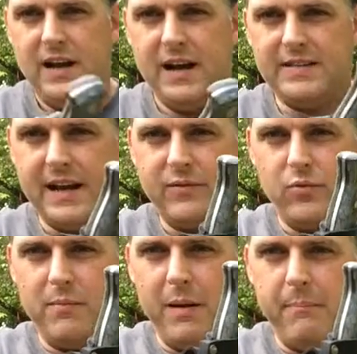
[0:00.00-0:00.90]
I just hate to
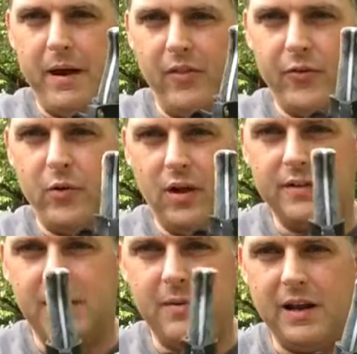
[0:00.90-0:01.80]
run my belt through all the
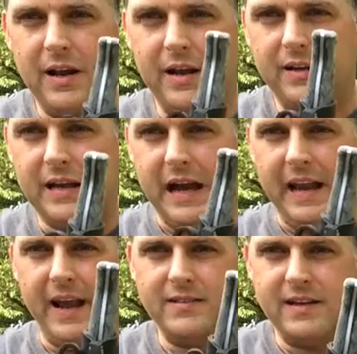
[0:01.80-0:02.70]
time. I like a
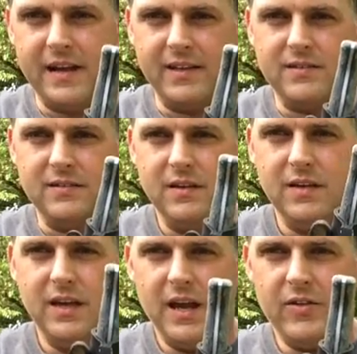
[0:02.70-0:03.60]
Kydex that I can
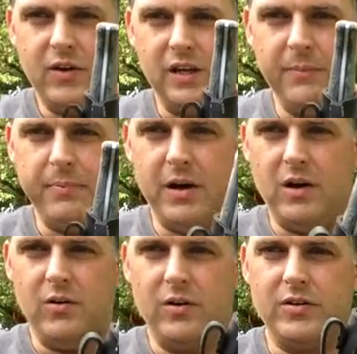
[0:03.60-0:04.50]
either clip
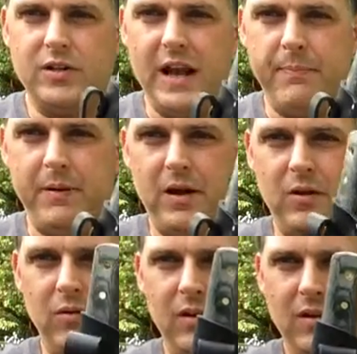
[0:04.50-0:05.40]
on or snap
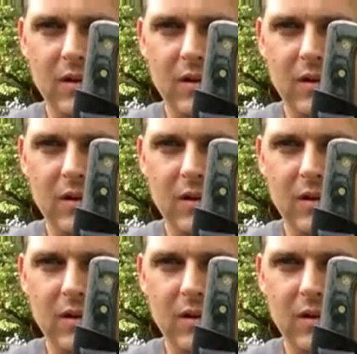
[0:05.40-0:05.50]
on